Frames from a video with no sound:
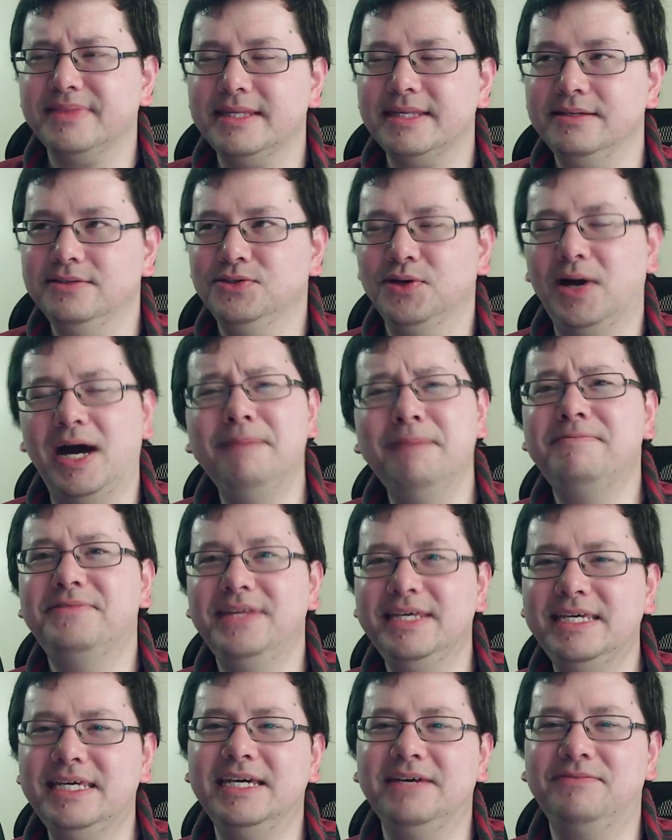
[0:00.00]
So I'm
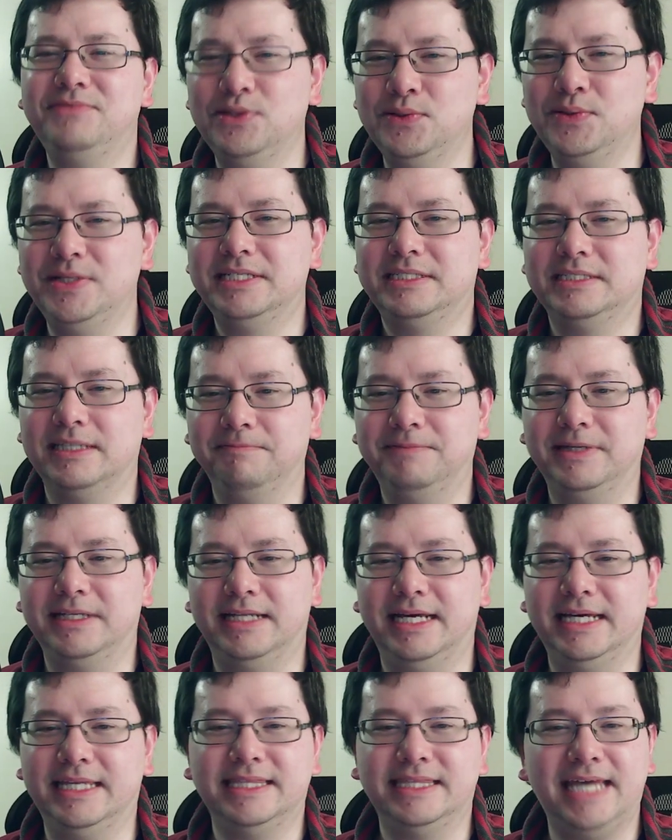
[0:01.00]
thinking of doing something
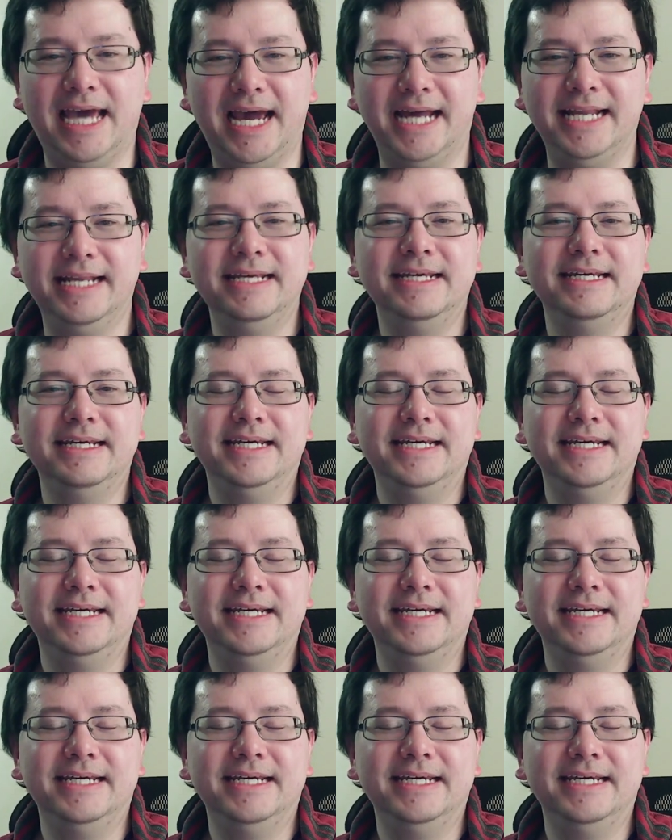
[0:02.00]
like that.